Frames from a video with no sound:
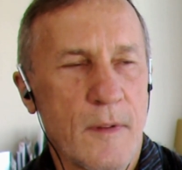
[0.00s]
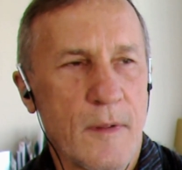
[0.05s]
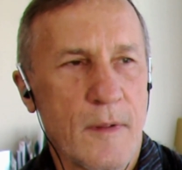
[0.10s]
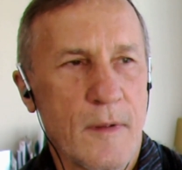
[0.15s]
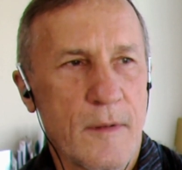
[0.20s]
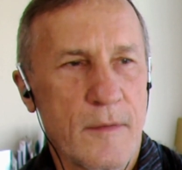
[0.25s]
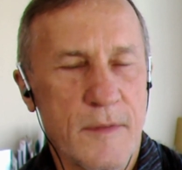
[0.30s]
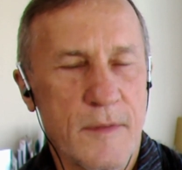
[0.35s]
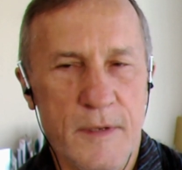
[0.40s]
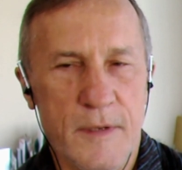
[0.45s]

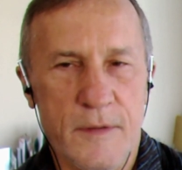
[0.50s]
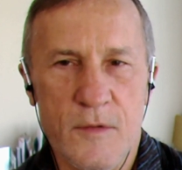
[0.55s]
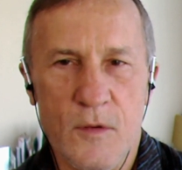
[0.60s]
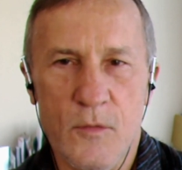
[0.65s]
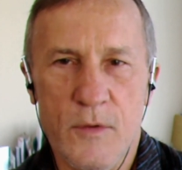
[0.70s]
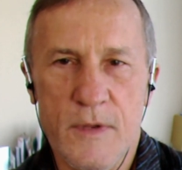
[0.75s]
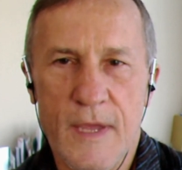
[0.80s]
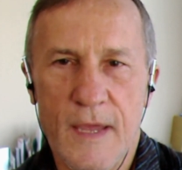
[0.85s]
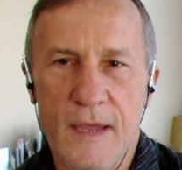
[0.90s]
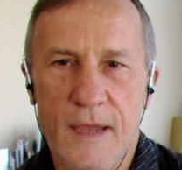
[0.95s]
that it's
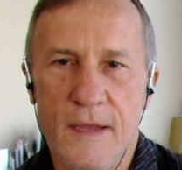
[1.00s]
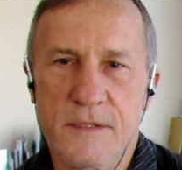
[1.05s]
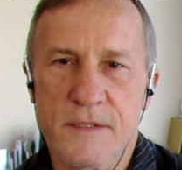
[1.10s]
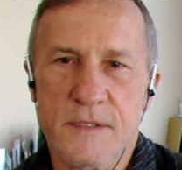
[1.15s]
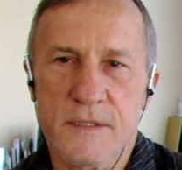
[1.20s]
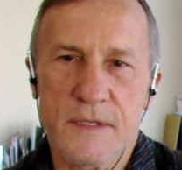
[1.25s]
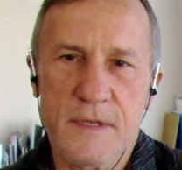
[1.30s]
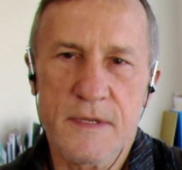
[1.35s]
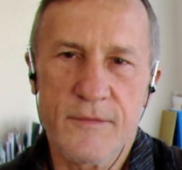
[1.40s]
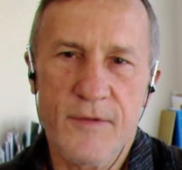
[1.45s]
okay
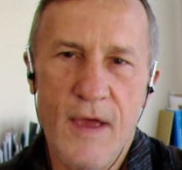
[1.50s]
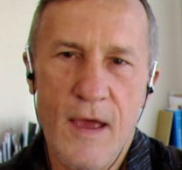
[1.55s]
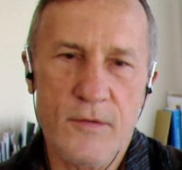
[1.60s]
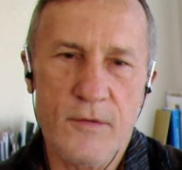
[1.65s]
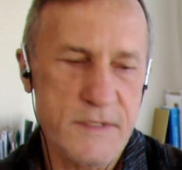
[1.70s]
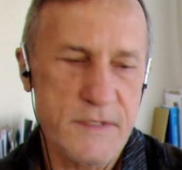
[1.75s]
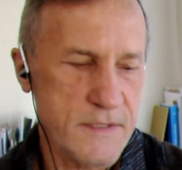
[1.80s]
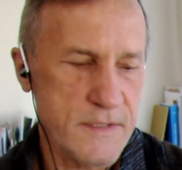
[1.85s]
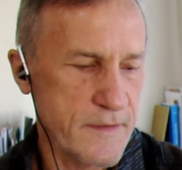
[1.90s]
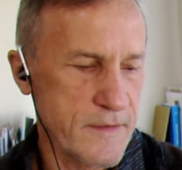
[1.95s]
to leave
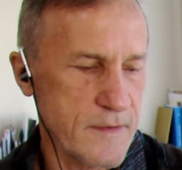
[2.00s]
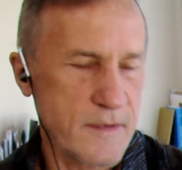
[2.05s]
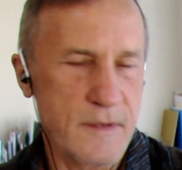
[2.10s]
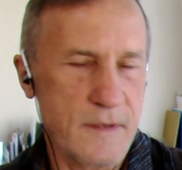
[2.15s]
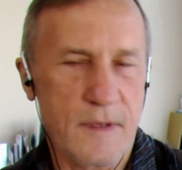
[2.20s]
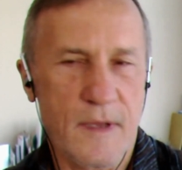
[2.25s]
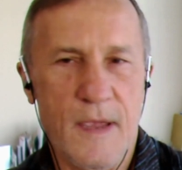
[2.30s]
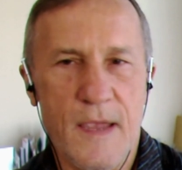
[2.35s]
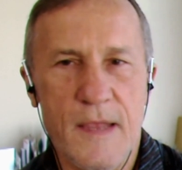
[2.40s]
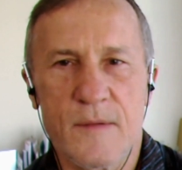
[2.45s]
out
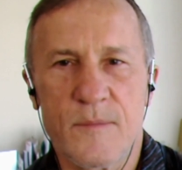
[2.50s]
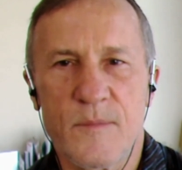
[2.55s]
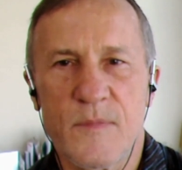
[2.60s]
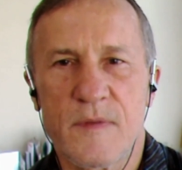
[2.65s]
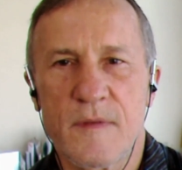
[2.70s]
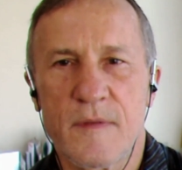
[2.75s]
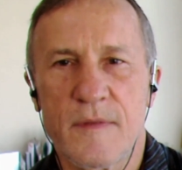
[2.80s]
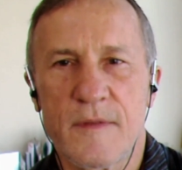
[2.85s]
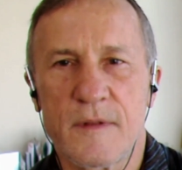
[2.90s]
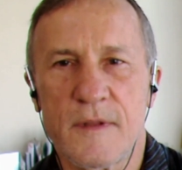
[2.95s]
the
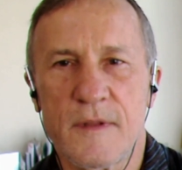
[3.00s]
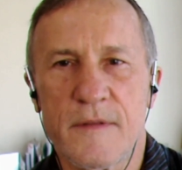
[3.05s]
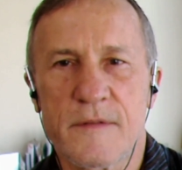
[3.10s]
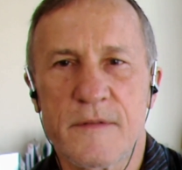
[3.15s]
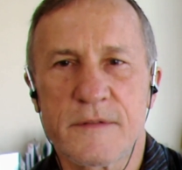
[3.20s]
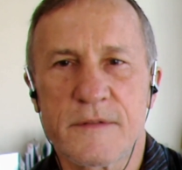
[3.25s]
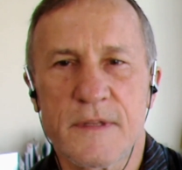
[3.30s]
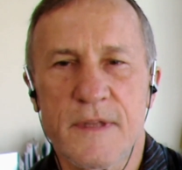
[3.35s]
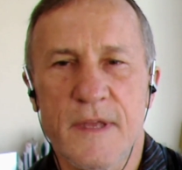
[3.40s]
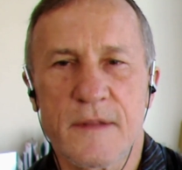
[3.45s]
items in the
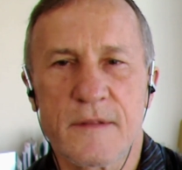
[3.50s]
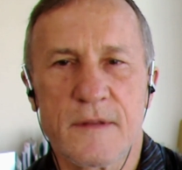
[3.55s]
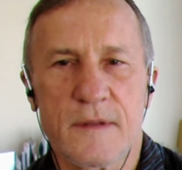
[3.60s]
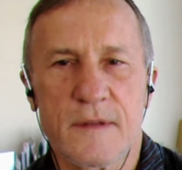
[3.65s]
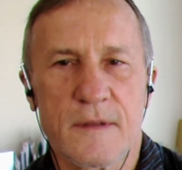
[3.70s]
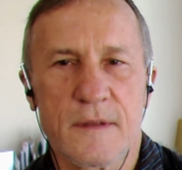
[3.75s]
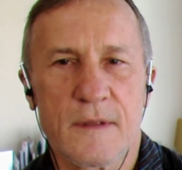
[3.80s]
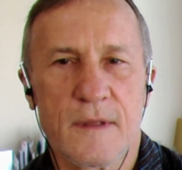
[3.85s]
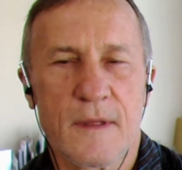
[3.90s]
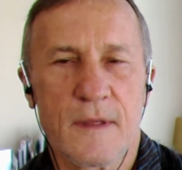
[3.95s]
list, like
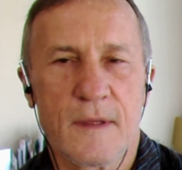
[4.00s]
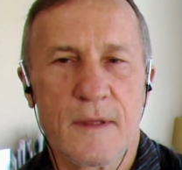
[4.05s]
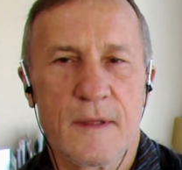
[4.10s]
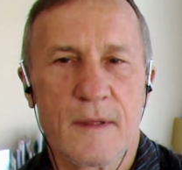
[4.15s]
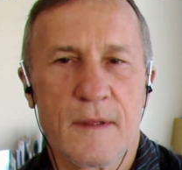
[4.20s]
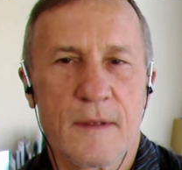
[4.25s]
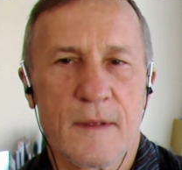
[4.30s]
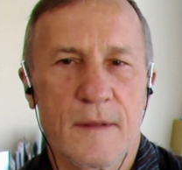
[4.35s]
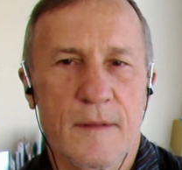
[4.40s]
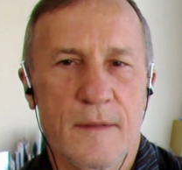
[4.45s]
the
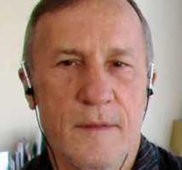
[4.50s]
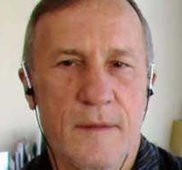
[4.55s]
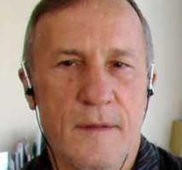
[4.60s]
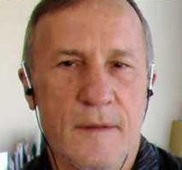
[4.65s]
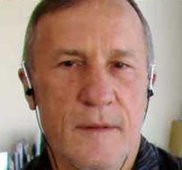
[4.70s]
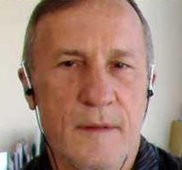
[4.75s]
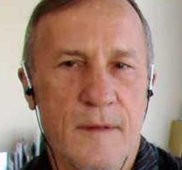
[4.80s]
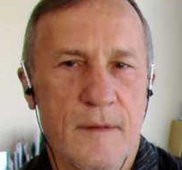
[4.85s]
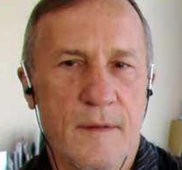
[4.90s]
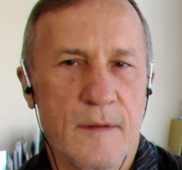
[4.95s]

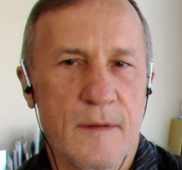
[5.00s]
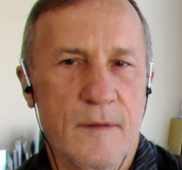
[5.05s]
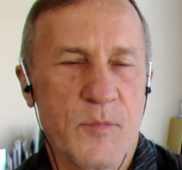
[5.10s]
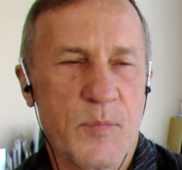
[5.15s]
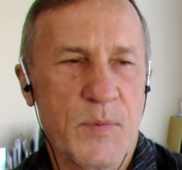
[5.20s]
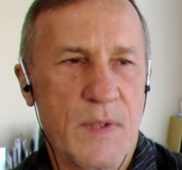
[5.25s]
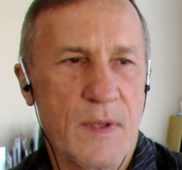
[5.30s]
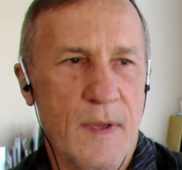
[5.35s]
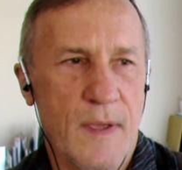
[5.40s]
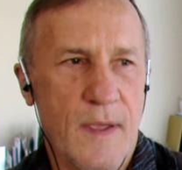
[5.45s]

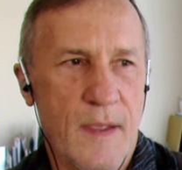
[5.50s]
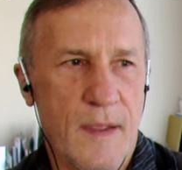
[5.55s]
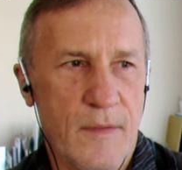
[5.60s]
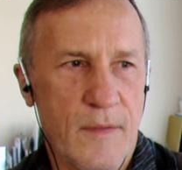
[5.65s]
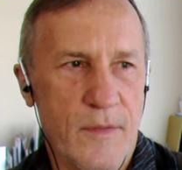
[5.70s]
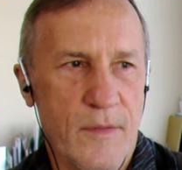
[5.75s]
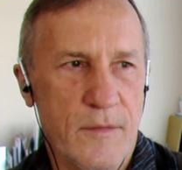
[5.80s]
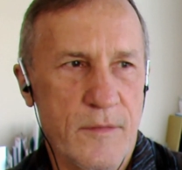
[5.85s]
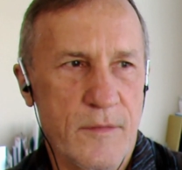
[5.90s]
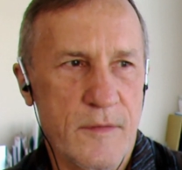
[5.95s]
FBI
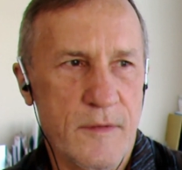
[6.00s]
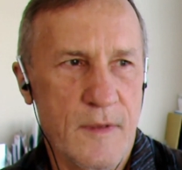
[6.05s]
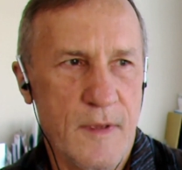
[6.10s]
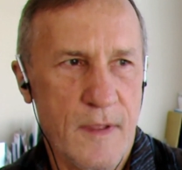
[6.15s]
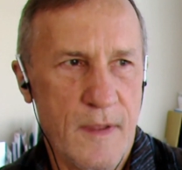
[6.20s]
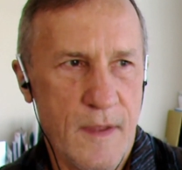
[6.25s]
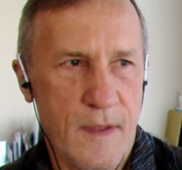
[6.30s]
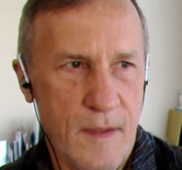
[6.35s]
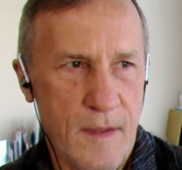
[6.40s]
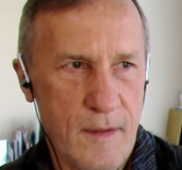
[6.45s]
and the
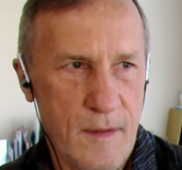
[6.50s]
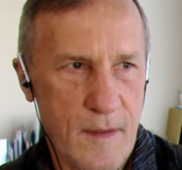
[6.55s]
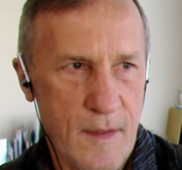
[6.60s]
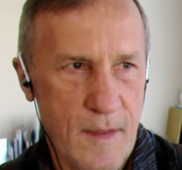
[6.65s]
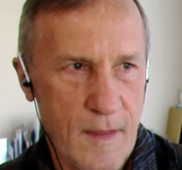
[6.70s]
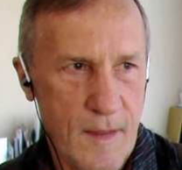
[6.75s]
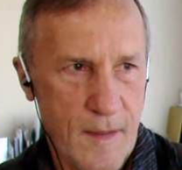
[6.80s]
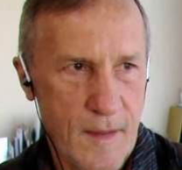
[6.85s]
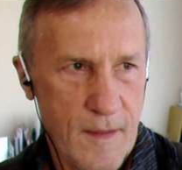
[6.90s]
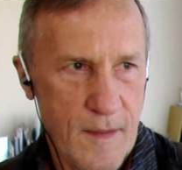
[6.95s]
CIA.
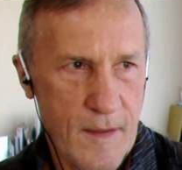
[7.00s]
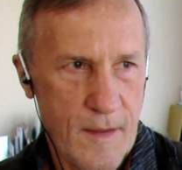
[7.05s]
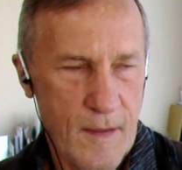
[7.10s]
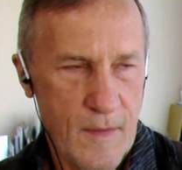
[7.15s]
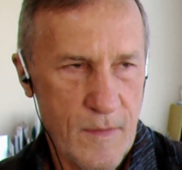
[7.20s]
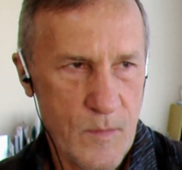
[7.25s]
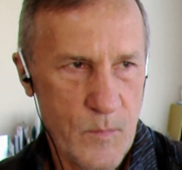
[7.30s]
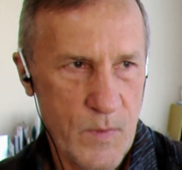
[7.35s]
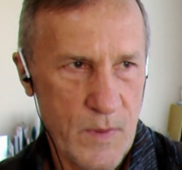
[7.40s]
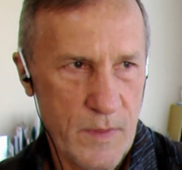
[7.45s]

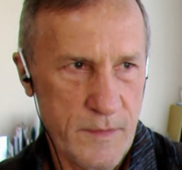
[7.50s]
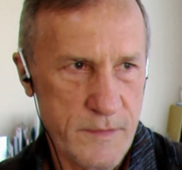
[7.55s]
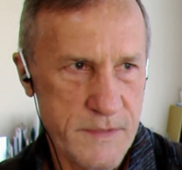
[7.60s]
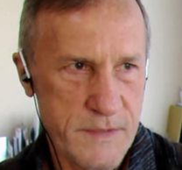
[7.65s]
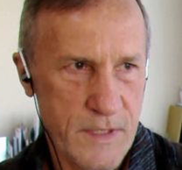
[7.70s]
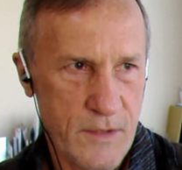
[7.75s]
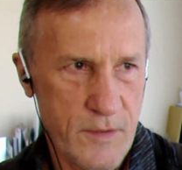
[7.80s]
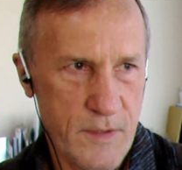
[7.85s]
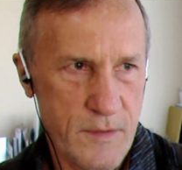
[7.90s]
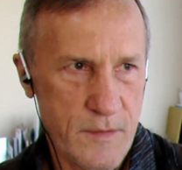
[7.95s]
and the
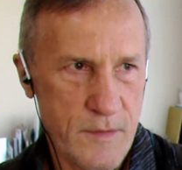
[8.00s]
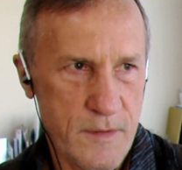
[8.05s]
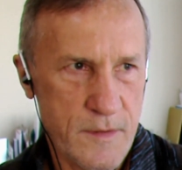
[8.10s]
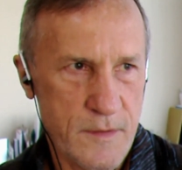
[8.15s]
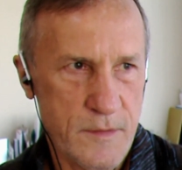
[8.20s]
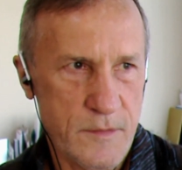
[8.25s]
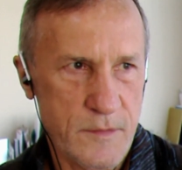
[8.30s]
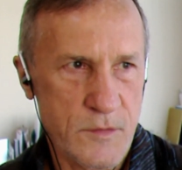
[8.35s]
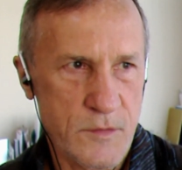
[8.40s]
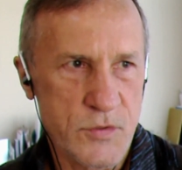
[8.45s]
military,
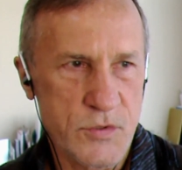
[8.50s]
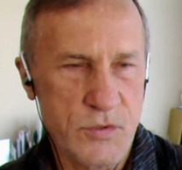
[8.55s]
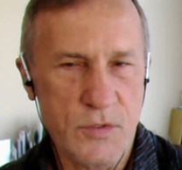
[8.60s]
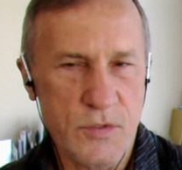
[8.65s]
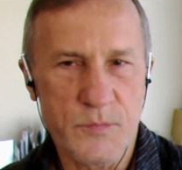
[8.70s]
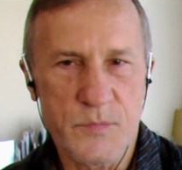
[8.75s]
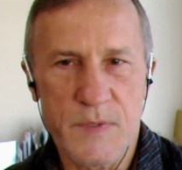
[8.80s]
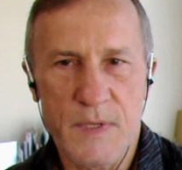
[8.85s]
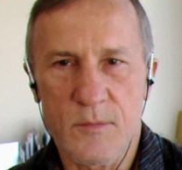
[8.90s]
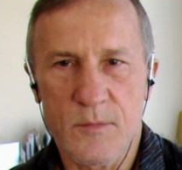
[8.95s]
you
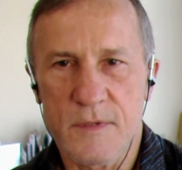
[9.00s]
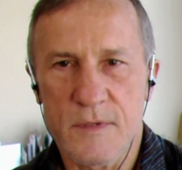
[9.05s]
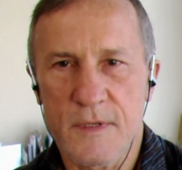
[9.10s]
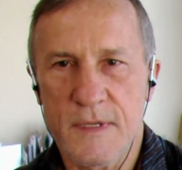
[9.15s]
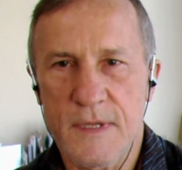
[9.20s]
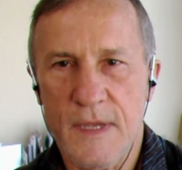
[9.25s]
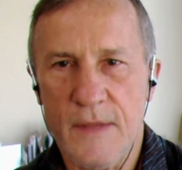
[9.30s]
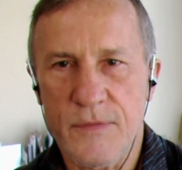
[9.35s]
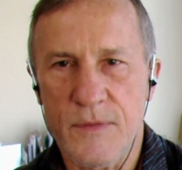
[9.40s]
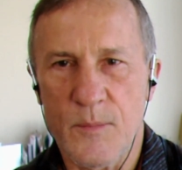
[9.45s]
should be able to
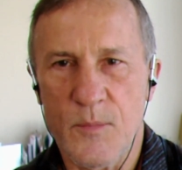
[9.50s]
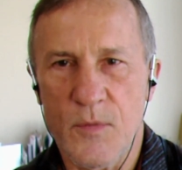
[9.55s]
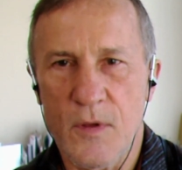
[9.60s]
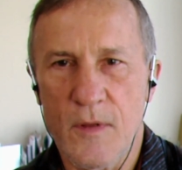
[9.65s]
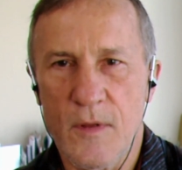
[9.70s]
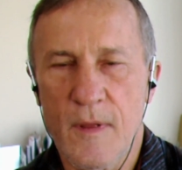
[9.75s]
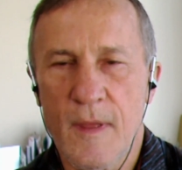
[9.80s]
get them all.